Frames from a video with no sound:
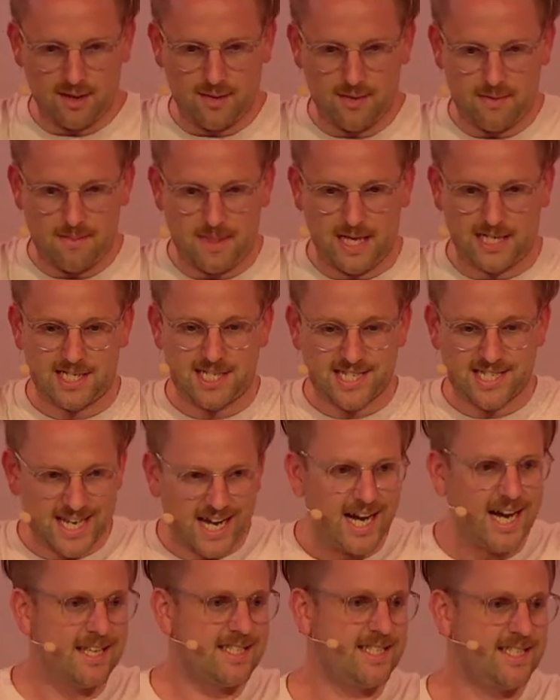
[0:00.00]

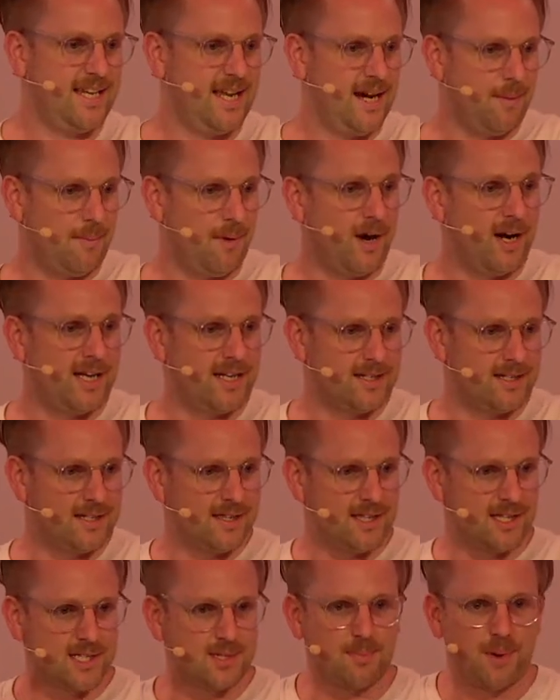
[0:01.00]
starts in our mind. The
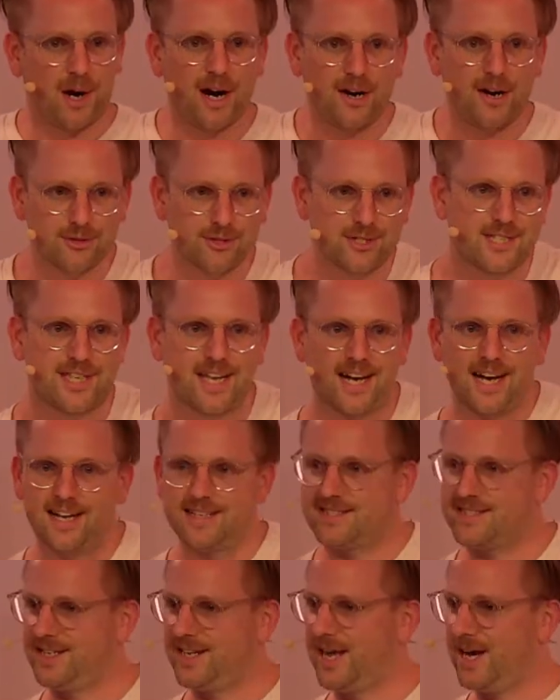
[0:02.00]
spiral starts
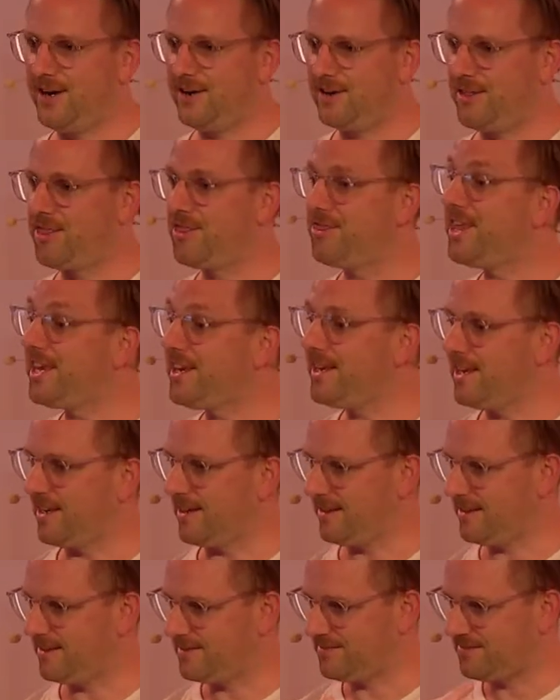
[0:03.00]
in our thinking,
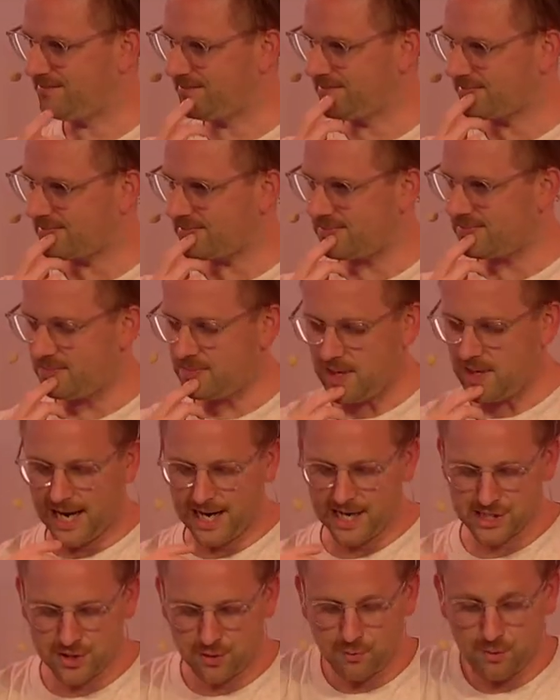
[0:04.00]
and
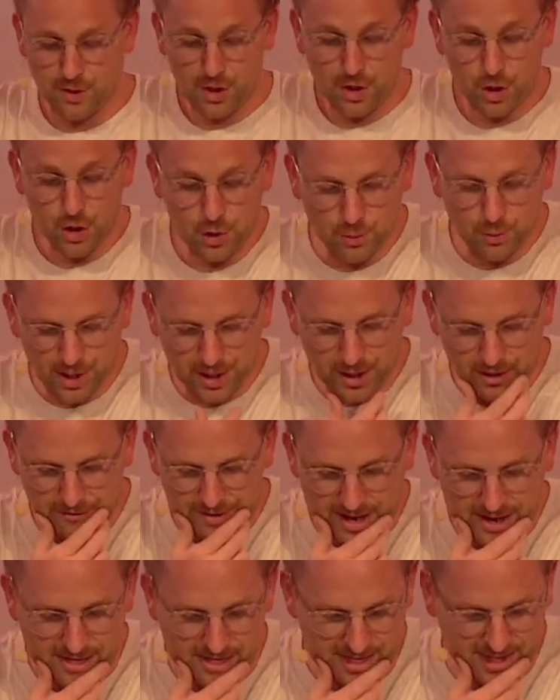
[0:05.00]
it's a renewing of our
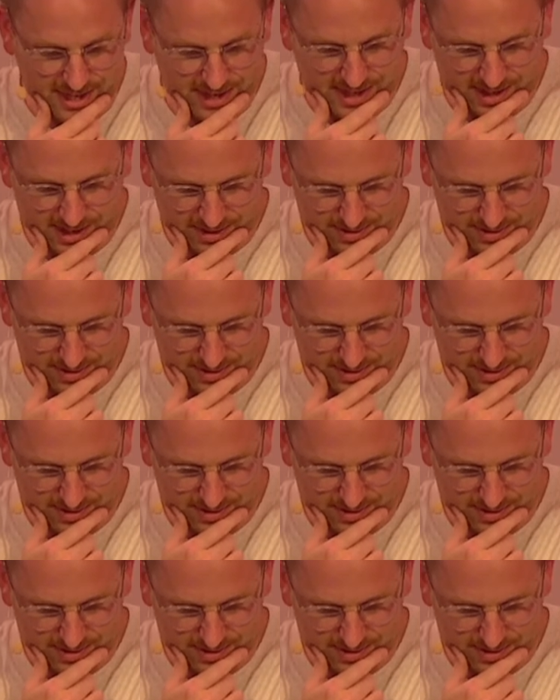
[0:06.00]
thinking.